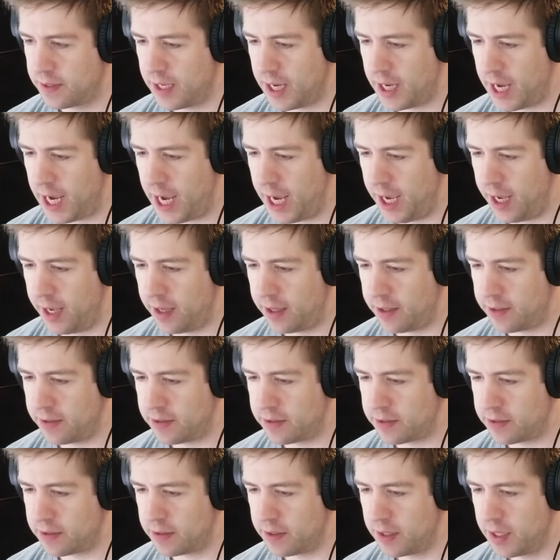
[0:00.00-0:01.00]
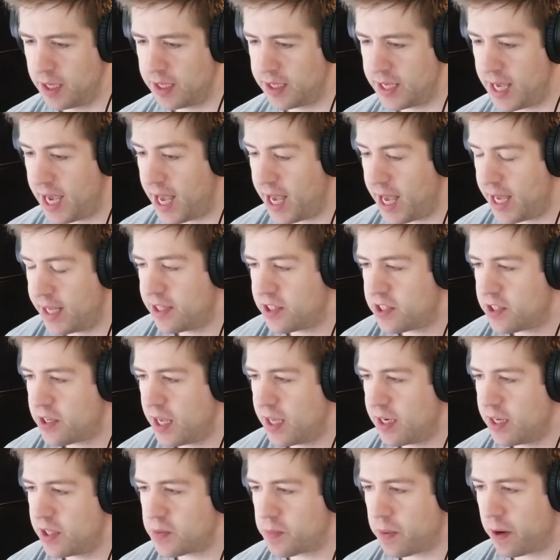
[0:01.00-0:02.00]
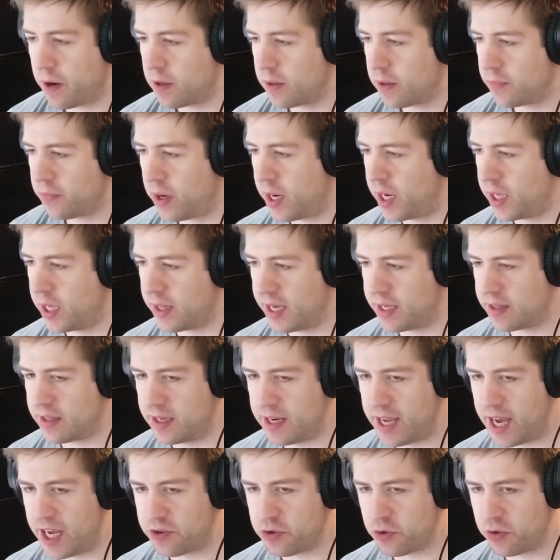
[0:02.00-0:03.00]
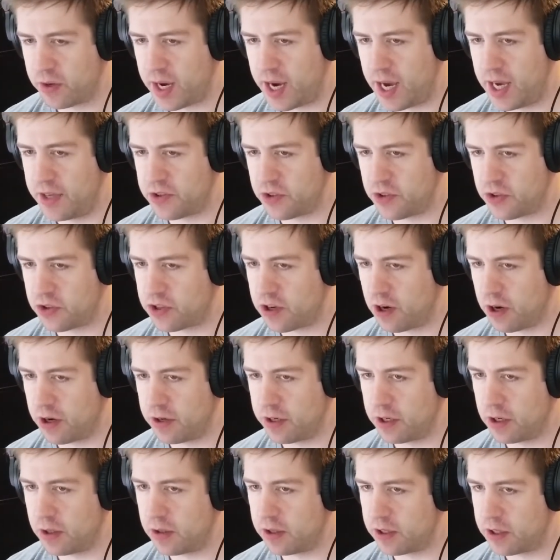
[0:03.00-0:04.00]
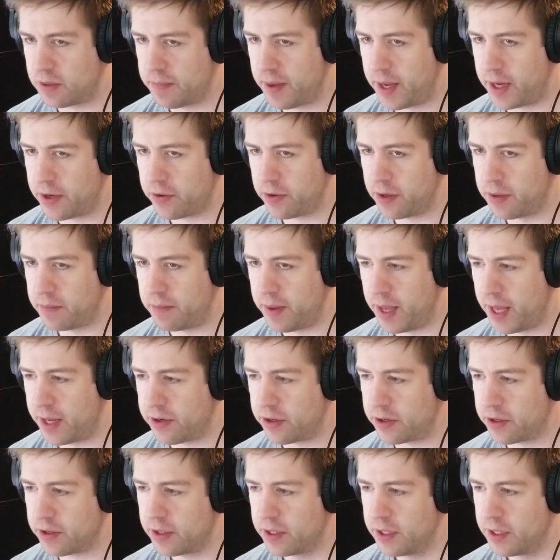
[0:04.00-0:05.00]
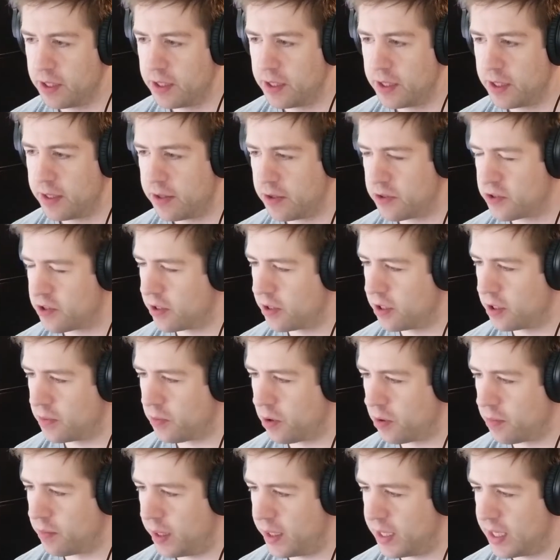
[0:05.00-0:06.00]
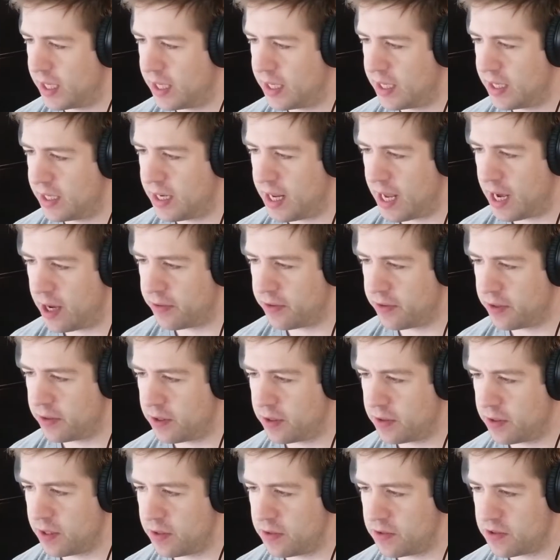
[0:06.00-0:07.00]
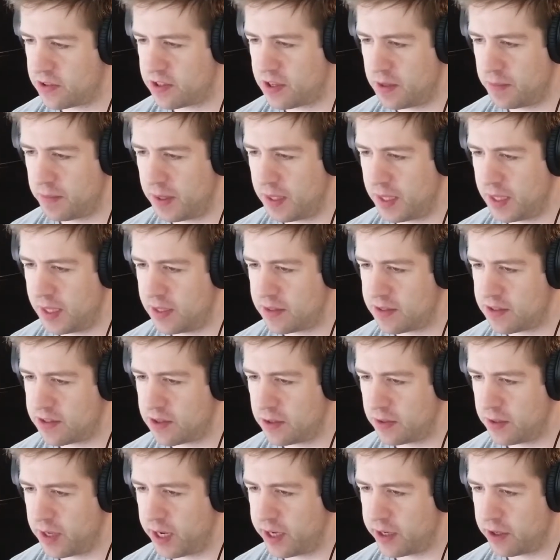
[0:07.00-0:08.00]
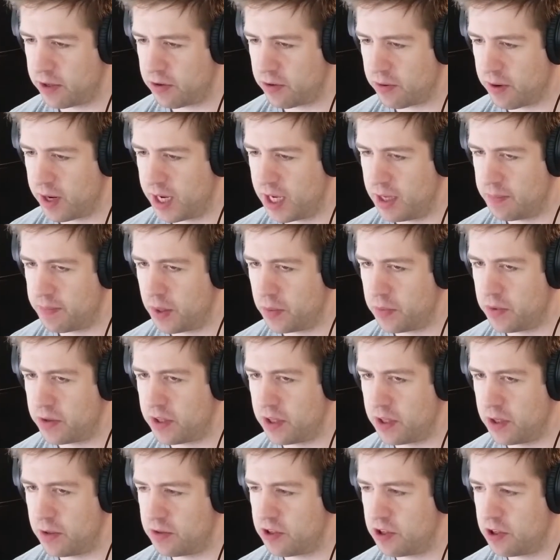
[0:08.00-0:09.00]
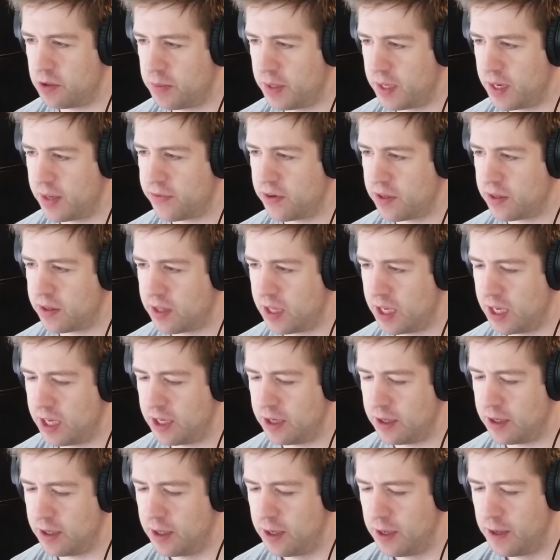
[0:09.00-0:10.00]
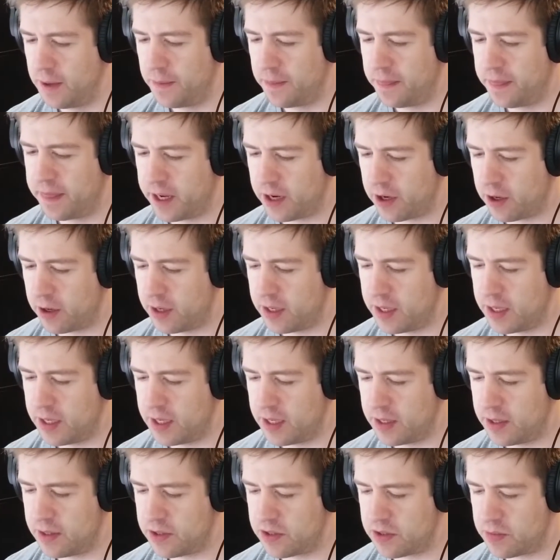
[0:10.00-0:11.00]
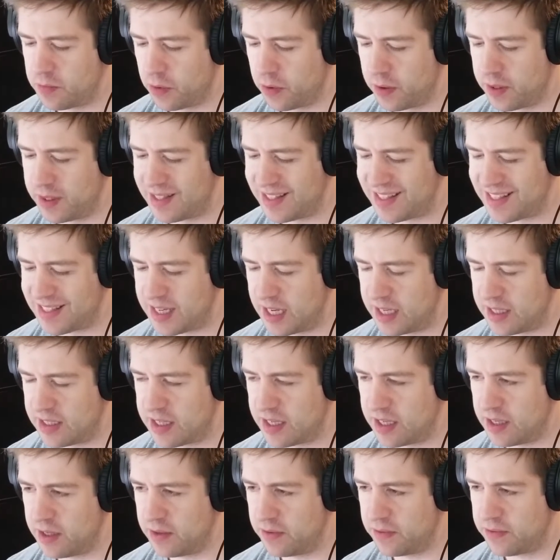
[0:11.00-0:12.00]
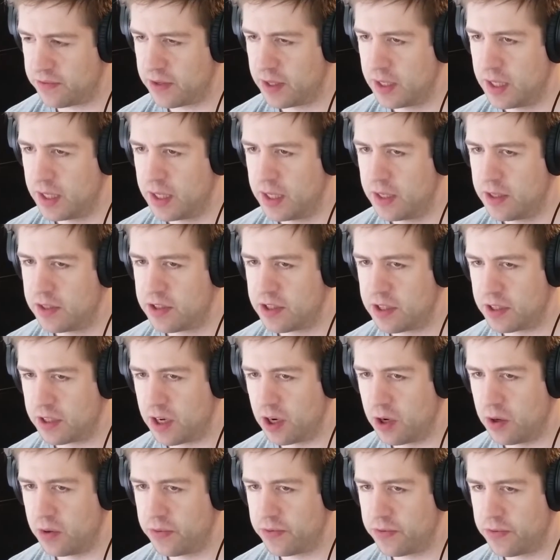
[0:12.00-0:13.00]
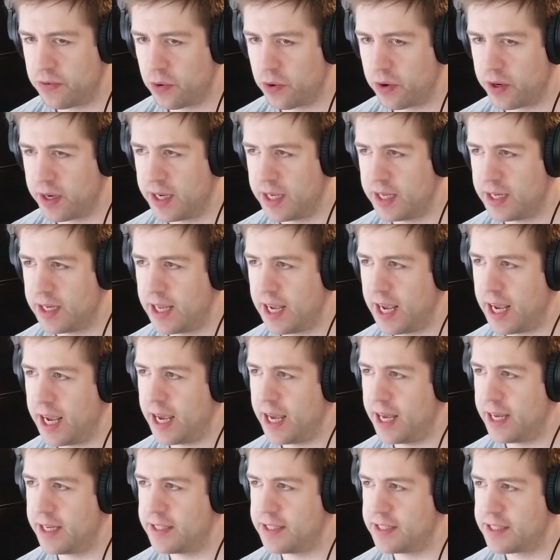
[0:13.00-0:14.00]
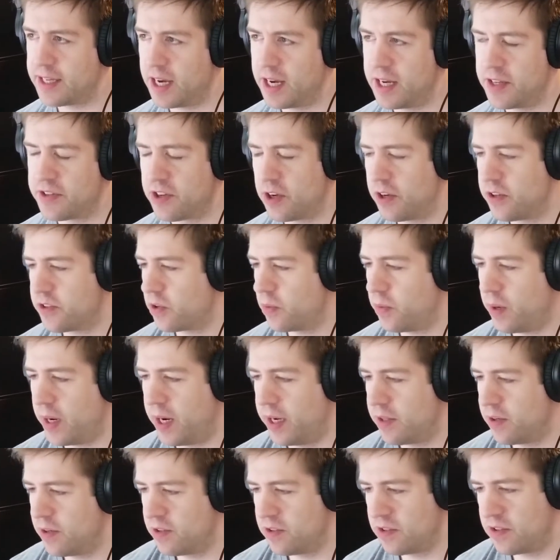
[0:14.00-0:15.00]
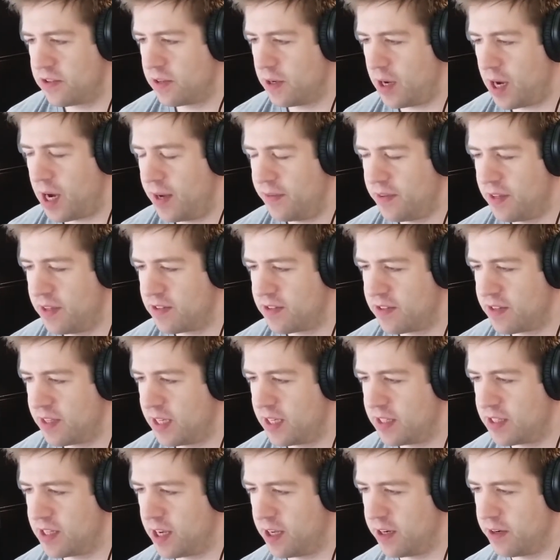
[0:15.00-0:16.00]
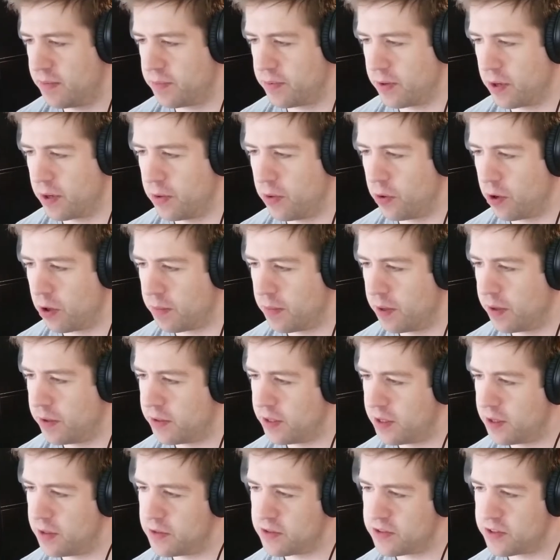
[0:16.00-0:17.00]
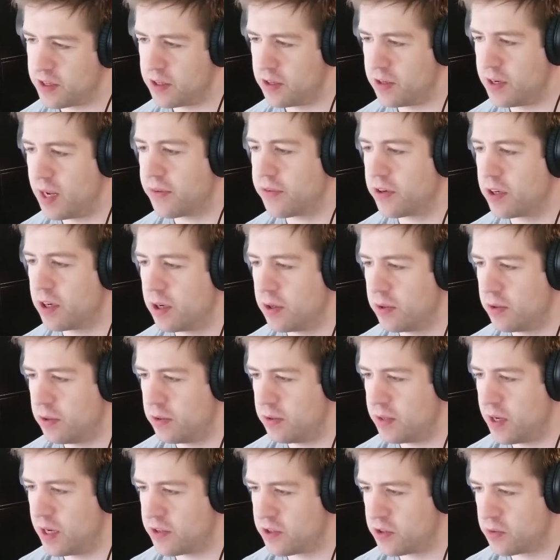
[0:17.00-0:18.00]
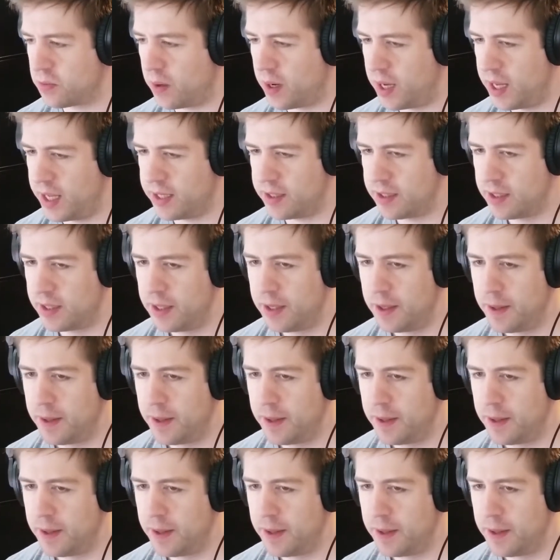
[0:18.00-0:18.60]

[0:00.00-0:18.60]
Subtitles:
And yeah, and it's part of why I like the natural guys are starting to look better and better. There's a little more money in it now than there used to be. It's still not great, but with YouTube and everything, there is more incentive to go for it. And it's also why there's obviously a ton of pro hormone use, and you never know who does what.